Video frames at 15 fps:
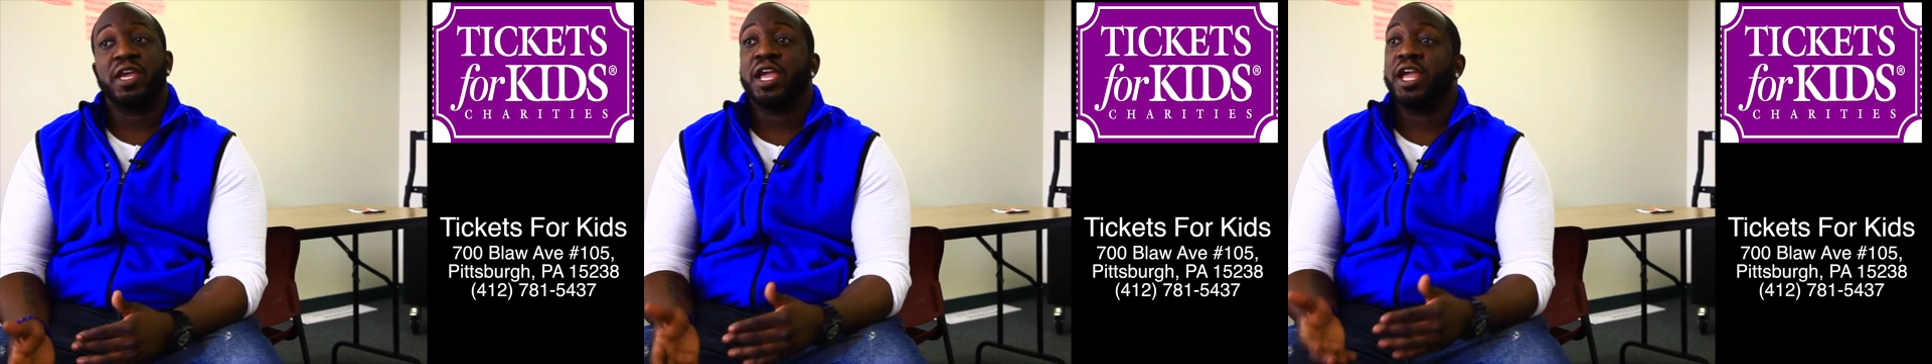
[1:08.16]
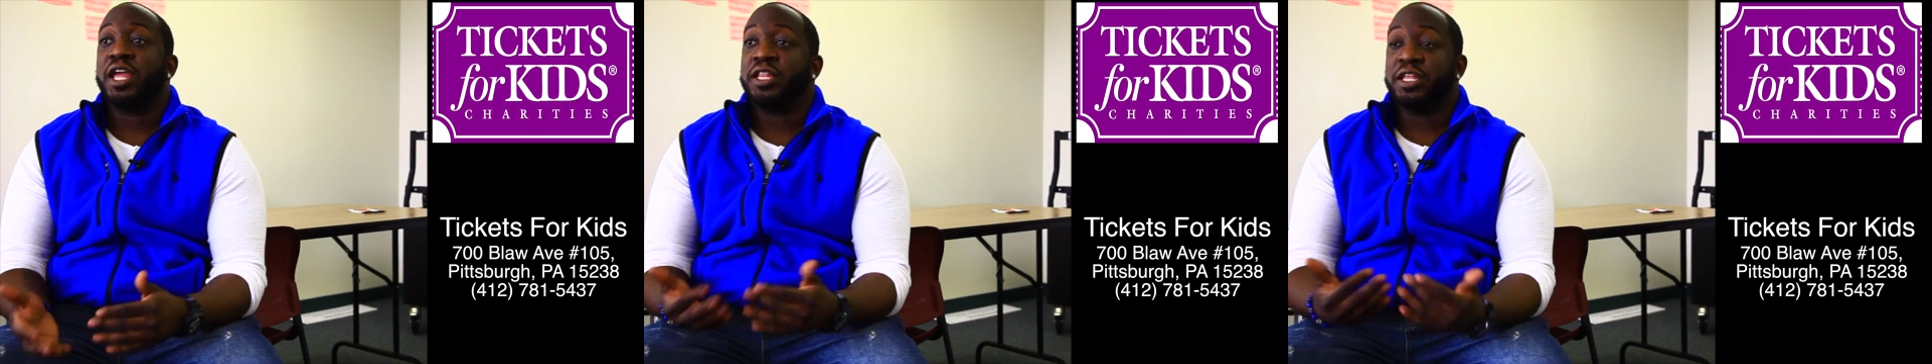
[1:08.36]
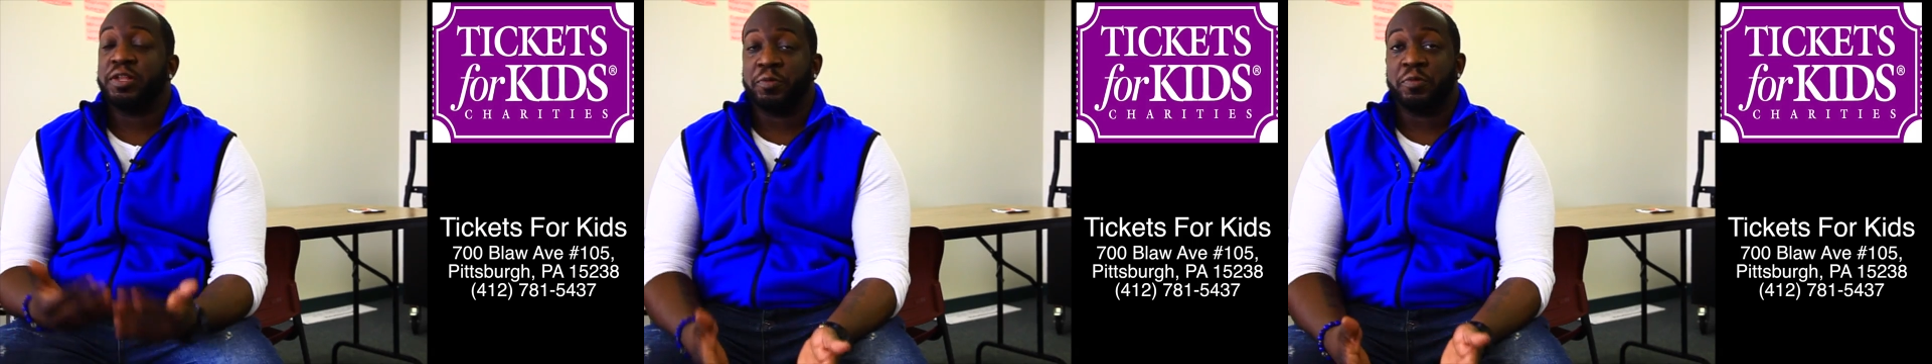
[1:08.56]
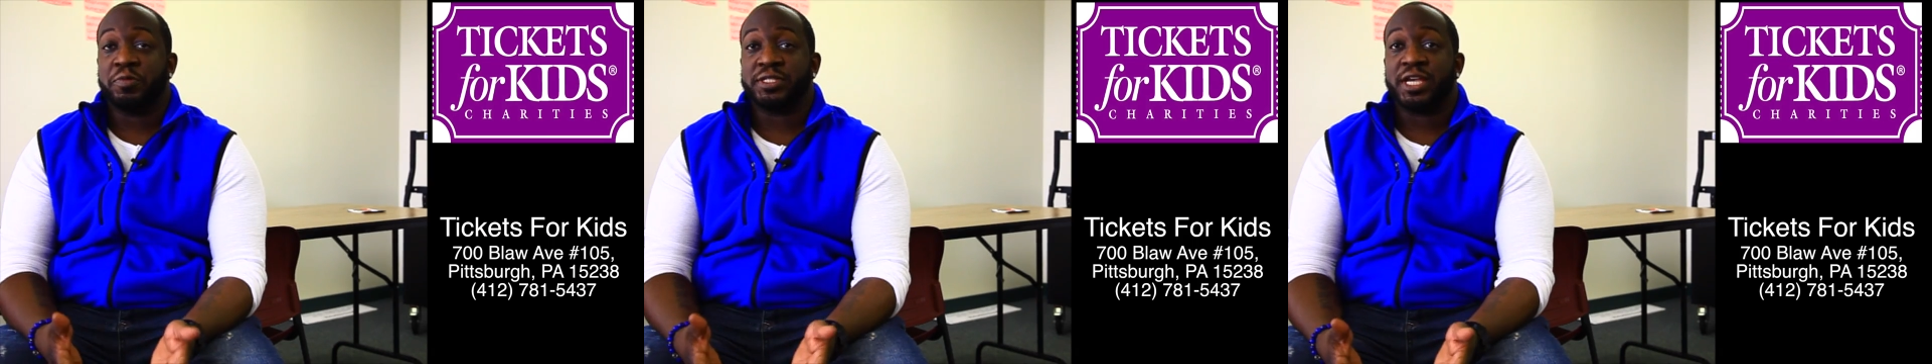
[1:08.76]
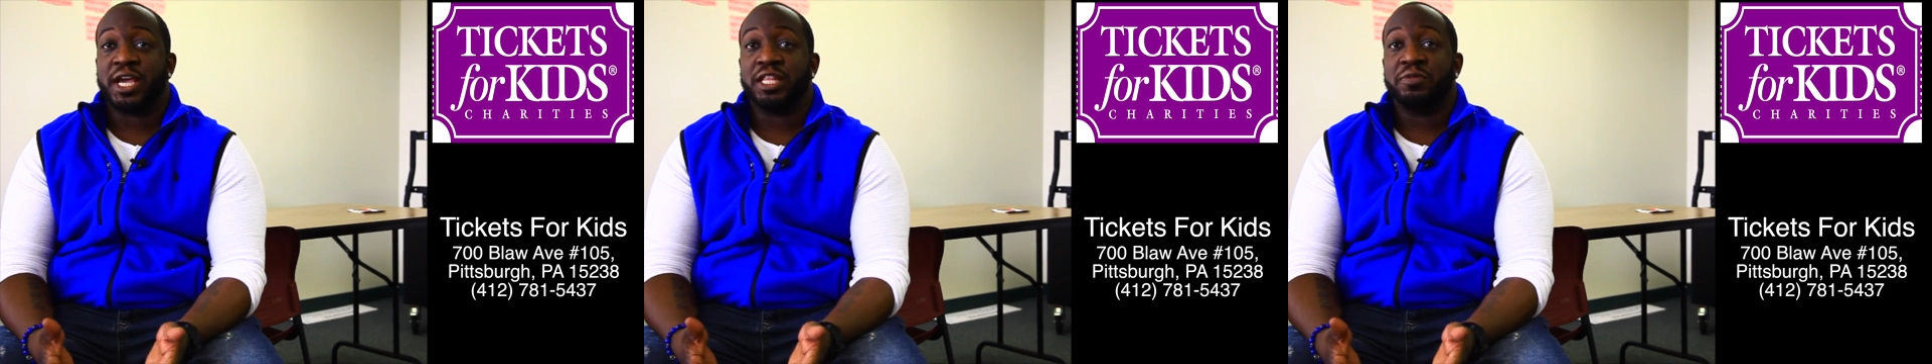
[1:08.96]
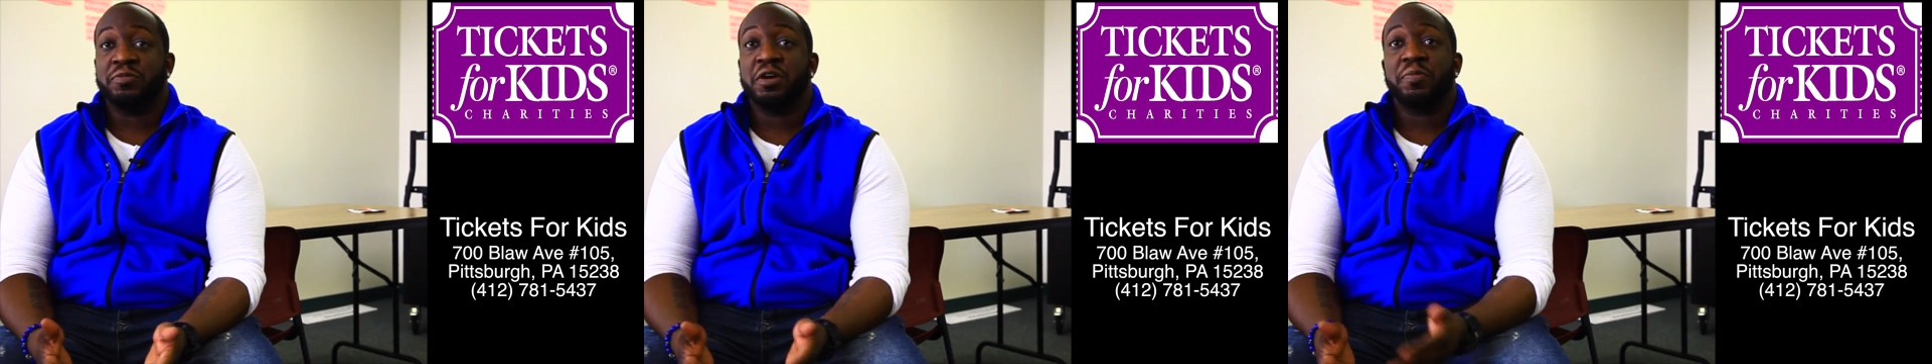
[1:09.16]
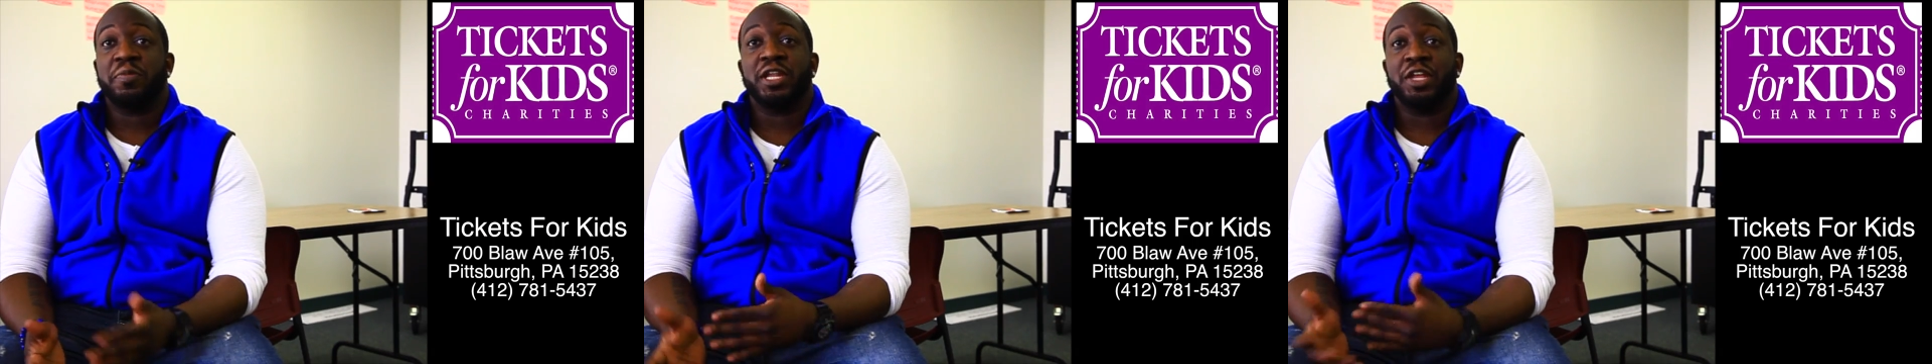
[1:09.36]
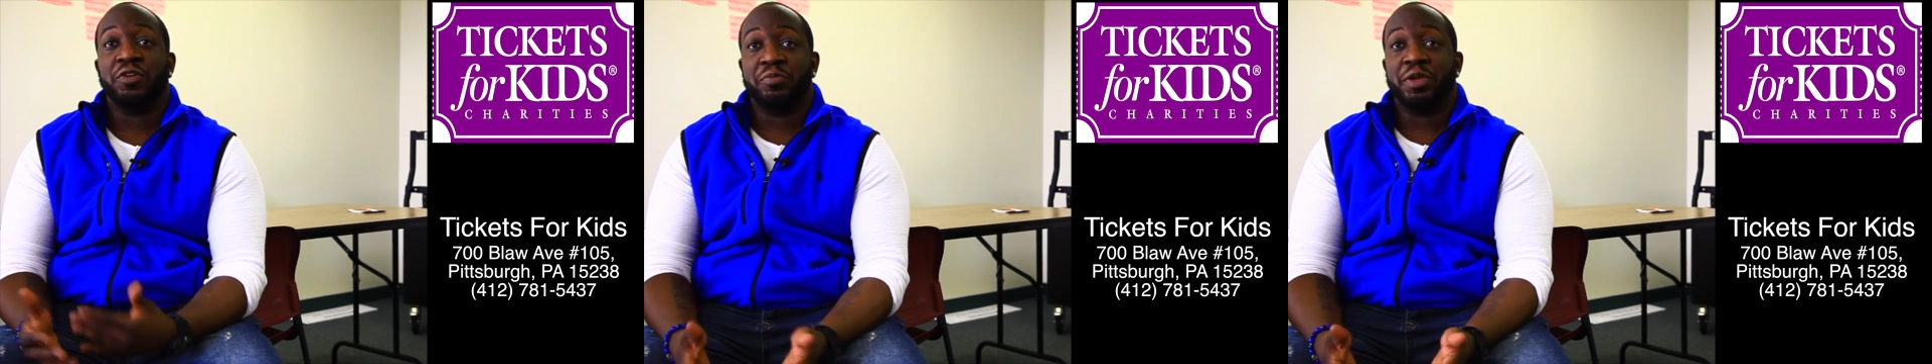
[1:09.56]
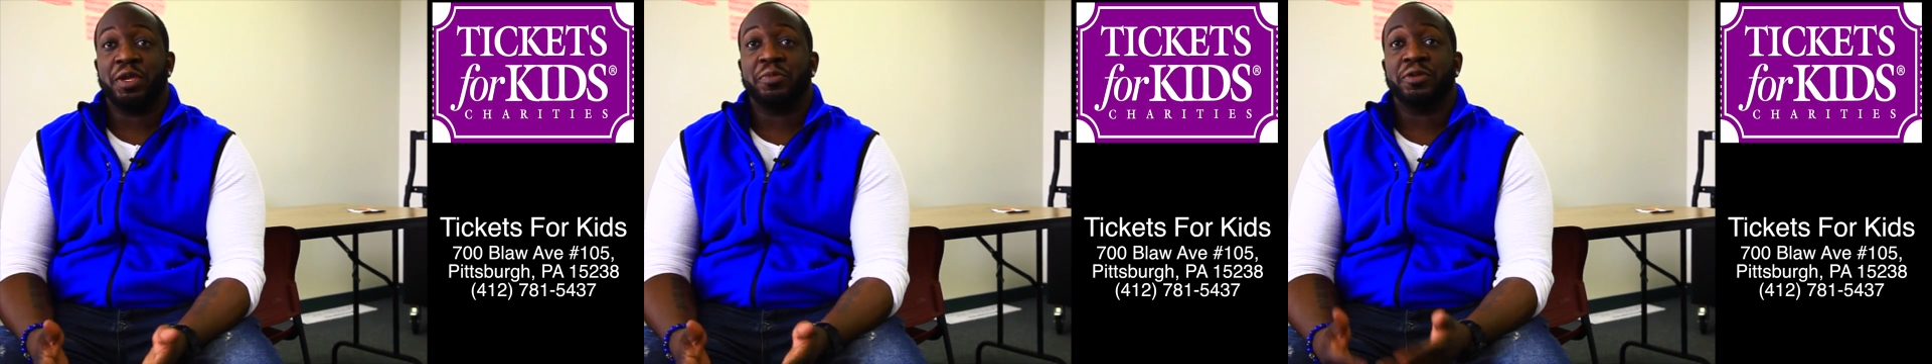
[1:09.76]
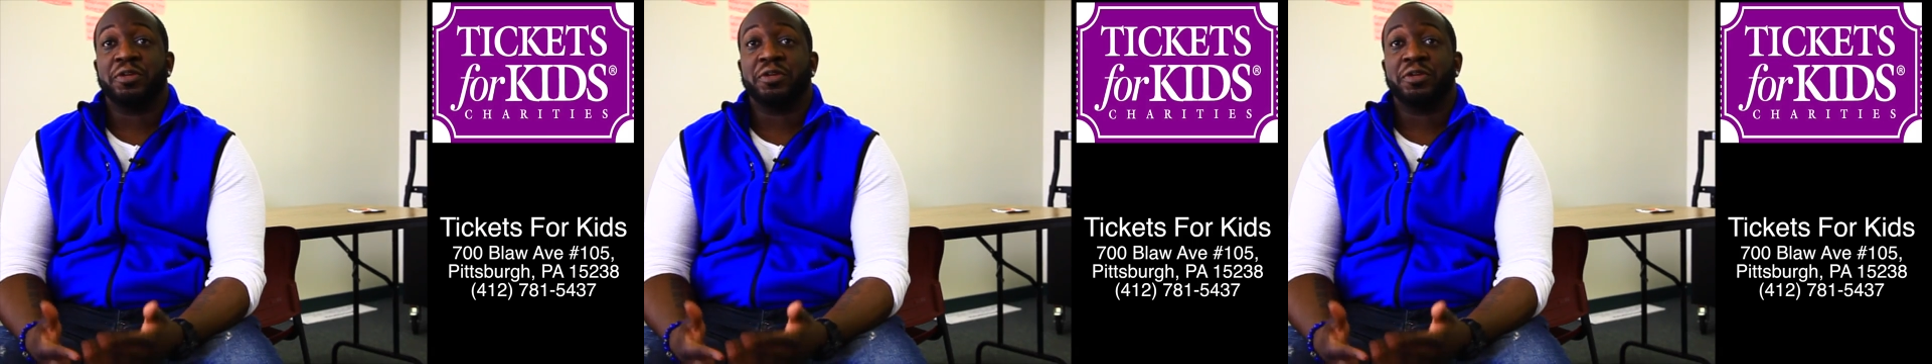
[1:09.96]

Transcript: and then we would sign them up, and they would be able